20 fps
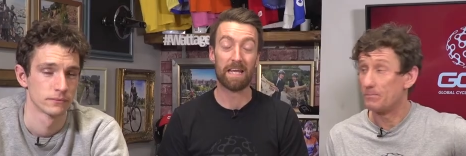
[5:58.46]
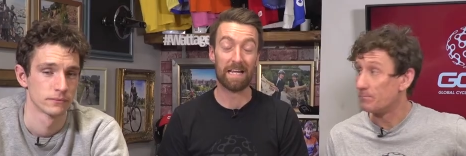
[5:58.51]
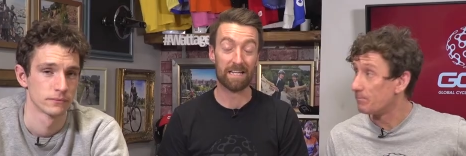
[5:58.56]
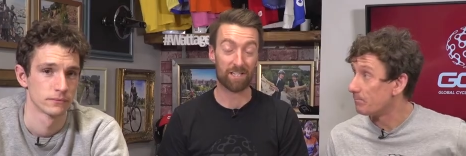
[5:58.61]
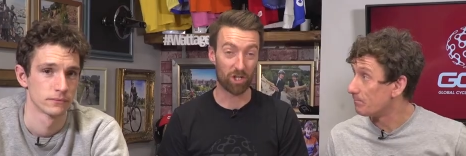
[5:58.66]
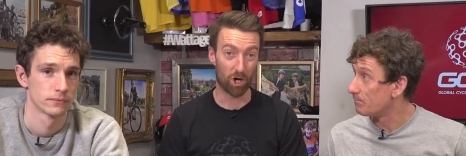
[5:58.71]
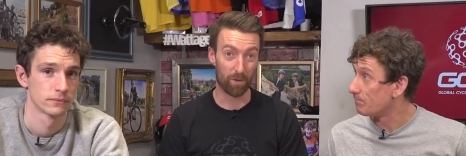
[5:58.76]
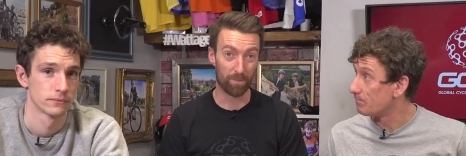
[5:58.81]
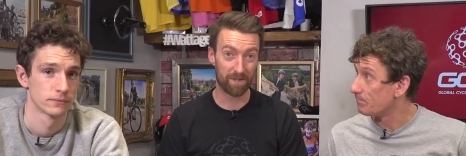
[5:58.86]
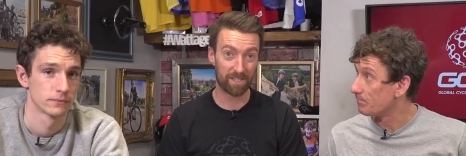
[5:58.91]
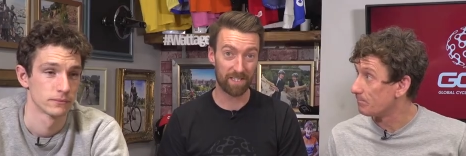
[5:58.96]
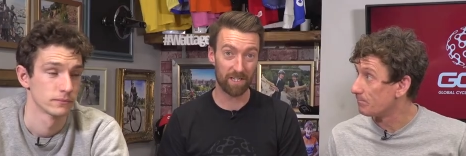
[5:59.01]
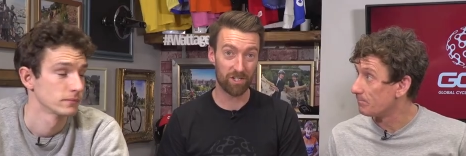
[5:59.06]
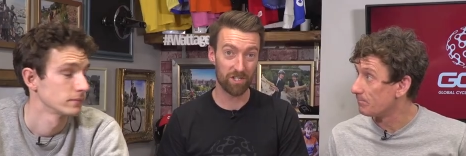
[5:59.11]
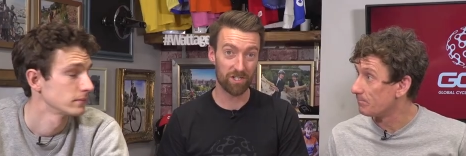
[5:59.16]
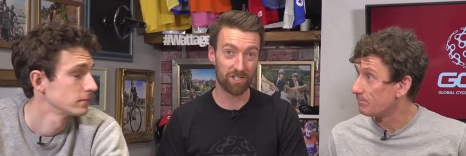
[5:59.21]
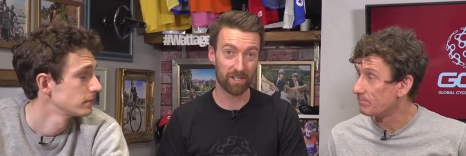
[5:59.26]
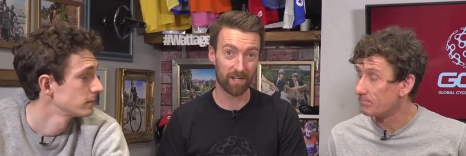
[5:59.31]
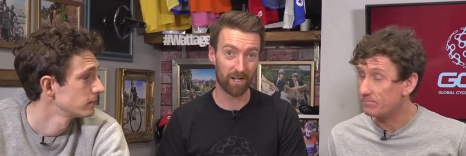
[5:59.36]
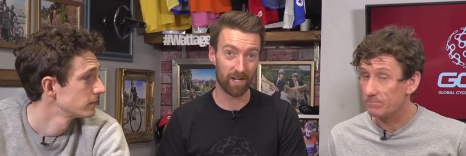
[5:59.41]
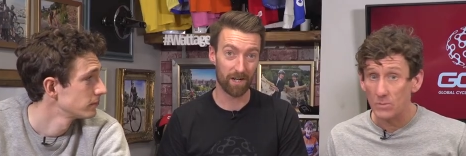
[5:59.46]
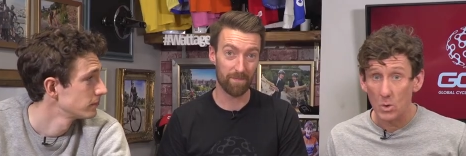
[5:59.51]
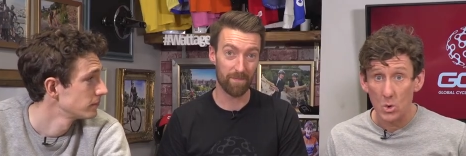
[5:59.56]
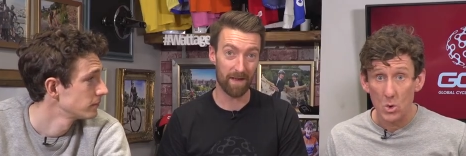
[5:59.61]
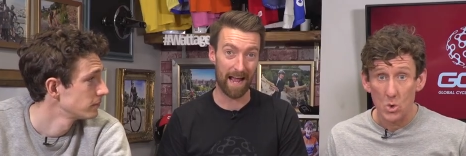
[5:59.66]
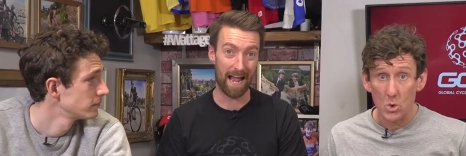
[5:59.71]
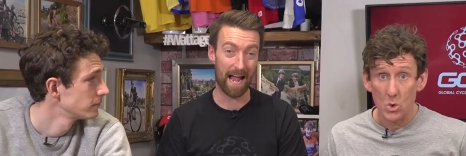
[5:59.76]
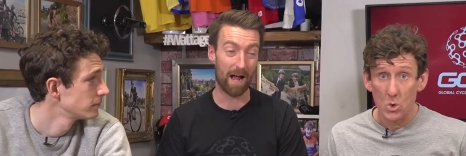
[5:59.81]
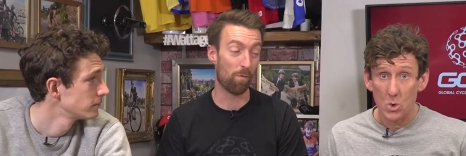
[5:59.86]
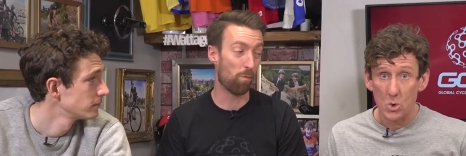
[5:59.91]
Speaker 1: It's competition
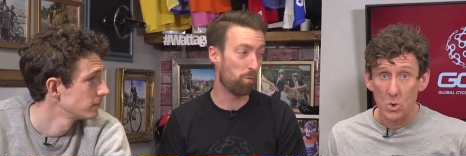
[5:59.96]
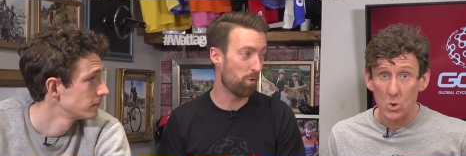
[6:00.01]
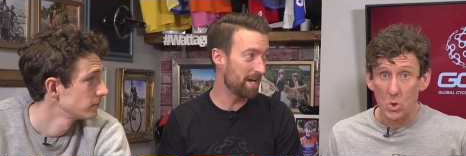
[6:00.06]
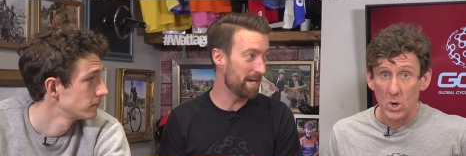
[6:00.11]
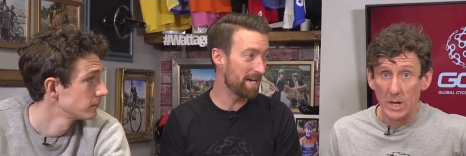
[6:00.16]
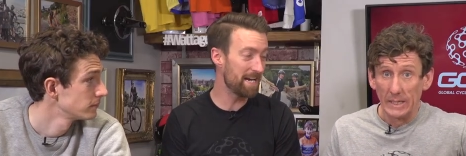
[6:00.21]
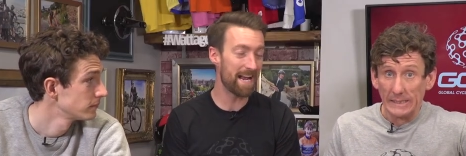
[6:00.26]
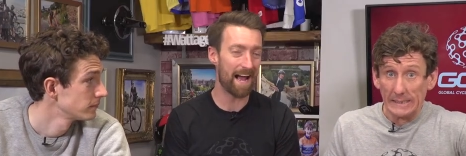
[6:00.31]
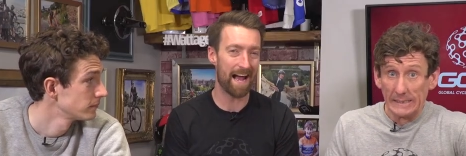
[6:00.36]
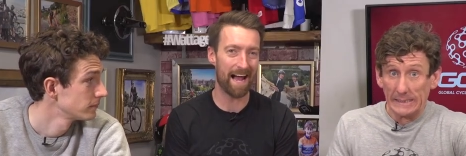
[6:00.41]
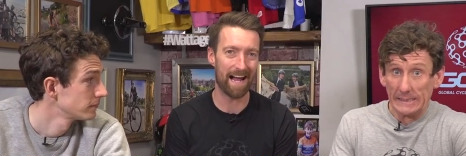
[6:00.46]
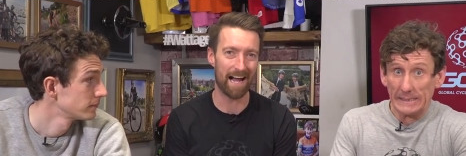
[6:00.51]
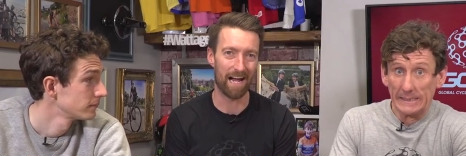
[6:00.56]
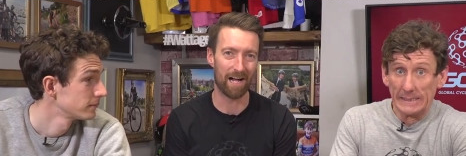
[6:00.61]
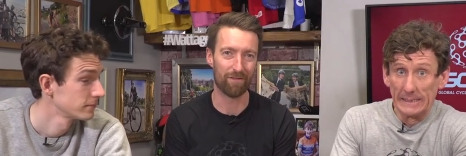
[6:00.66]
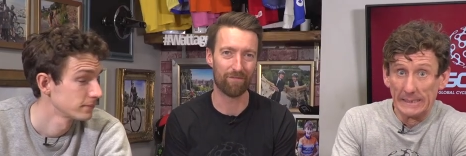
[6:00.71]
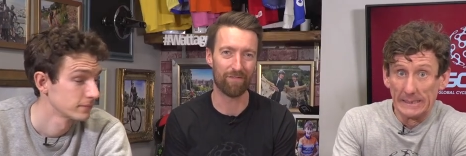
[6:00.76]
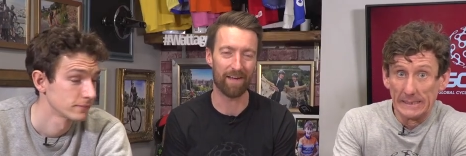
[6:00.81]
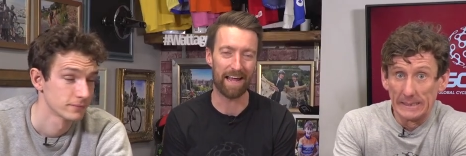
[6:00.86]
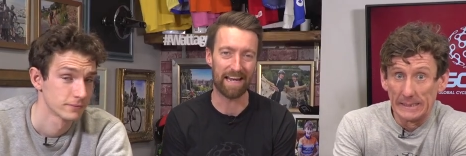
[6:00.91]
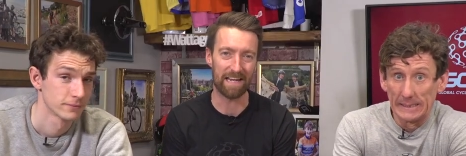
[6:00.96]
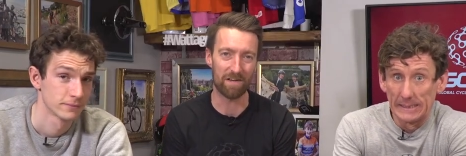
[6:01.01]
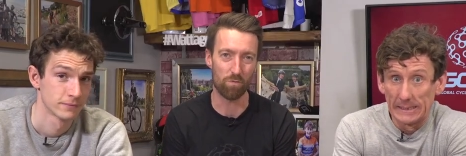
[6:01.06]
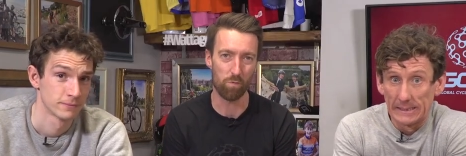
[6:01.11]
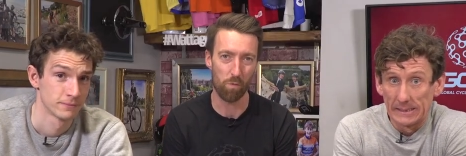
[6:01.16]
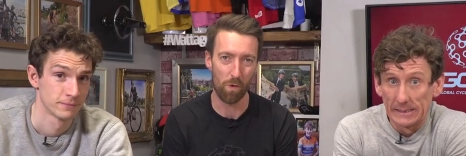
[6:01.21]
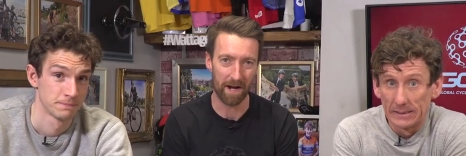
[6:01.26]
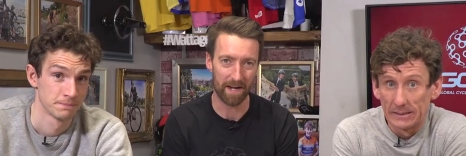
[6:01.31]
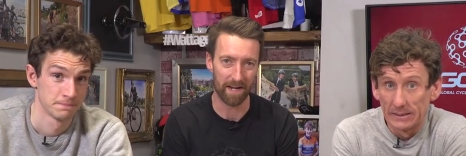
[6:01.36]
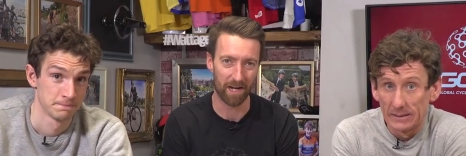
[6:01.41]
time, and we have
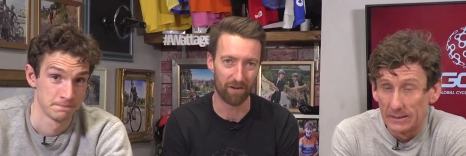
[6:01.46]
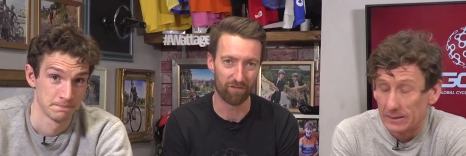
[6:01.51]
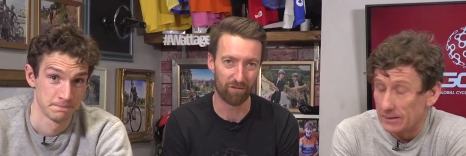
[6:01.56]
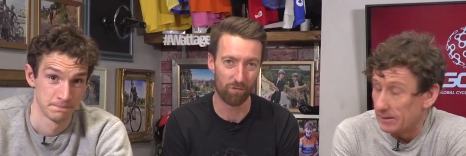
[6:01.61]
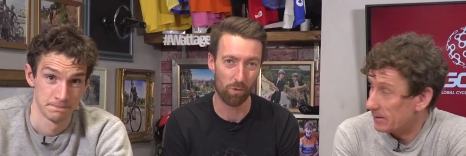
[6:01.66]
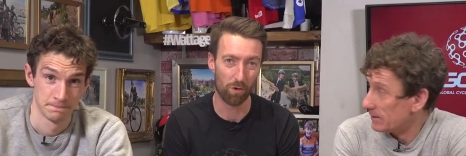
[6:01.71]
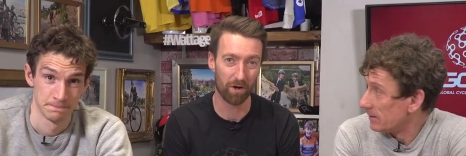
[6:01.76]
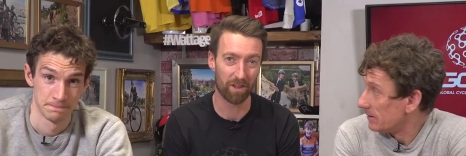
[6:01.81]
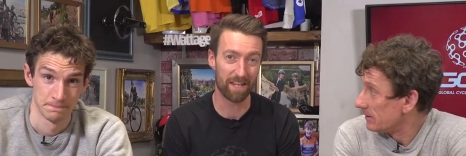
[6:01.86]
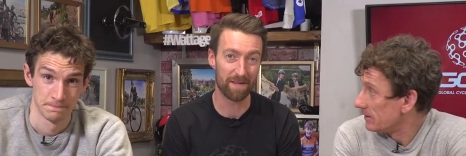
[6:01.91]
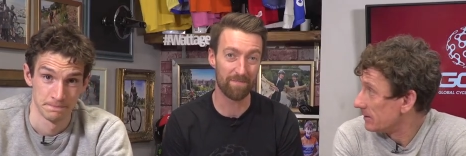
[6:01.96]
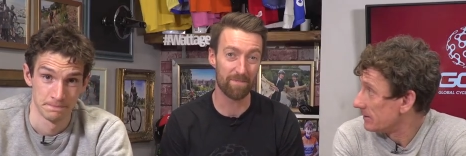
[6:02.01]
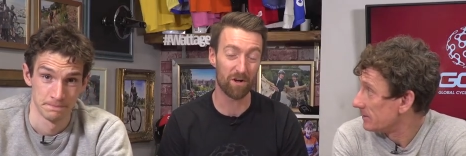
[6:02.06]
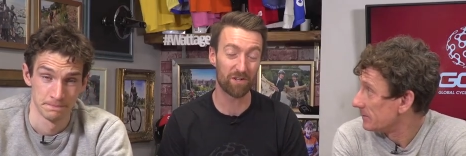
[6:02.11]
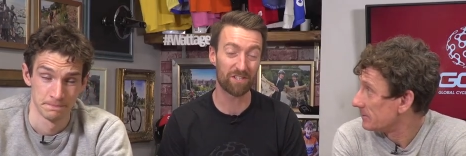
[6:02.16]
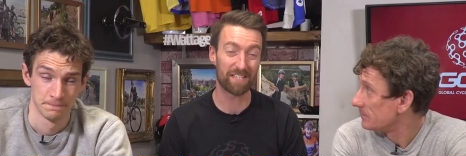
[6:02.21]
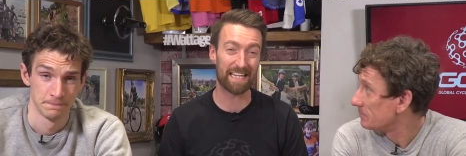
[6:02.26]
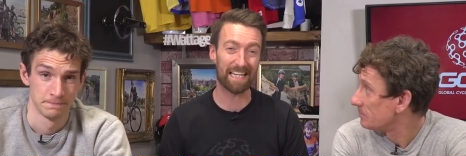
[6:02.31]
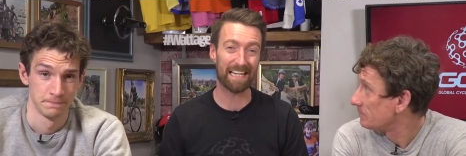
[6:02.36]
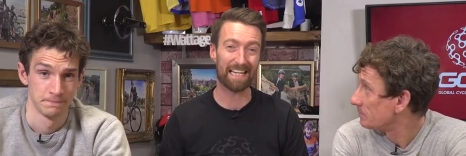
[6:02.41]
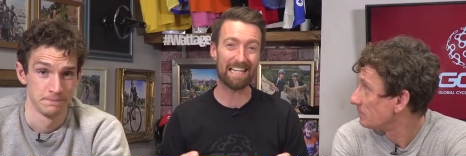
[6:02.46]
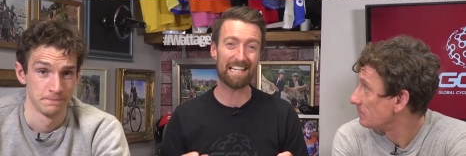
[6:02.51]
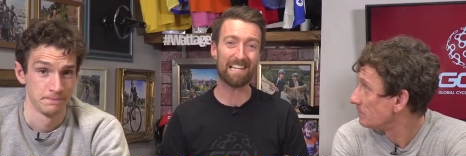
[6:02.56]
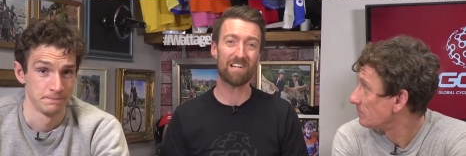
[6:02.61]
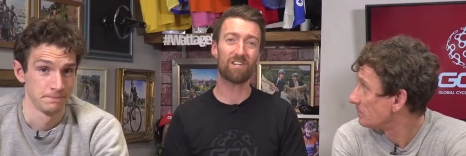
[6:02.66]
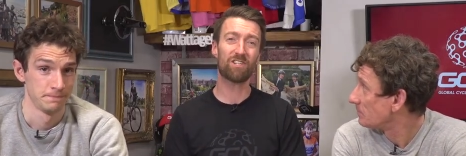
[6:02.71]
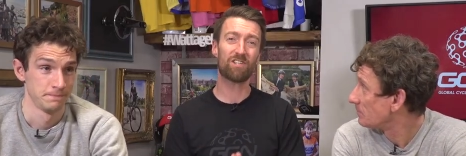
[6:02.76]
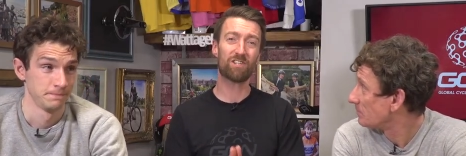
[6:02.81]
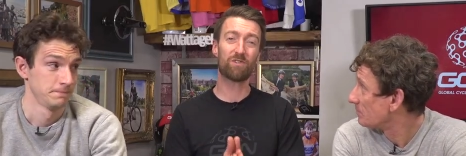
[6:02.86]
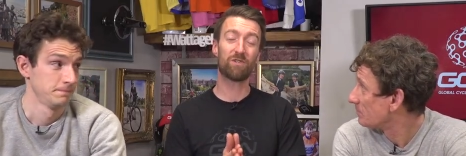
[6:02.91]
a winner for one of the most
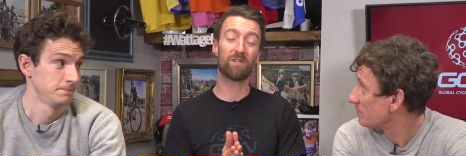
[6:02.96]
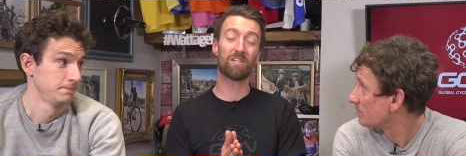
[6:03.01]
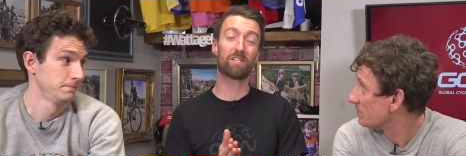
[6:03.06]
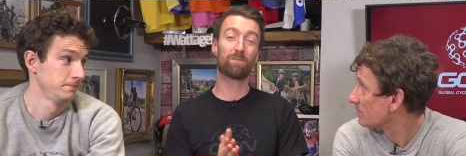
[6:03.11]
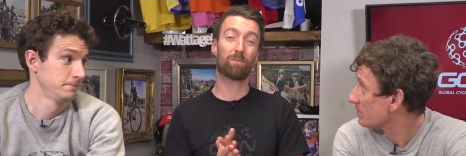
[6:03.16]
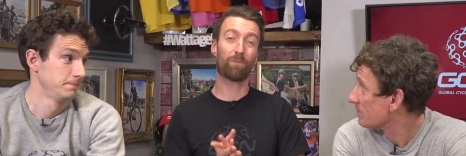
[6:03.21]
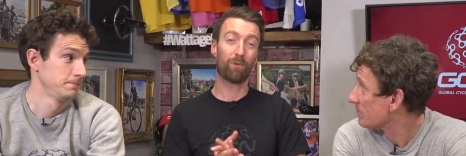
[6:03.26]
illustrious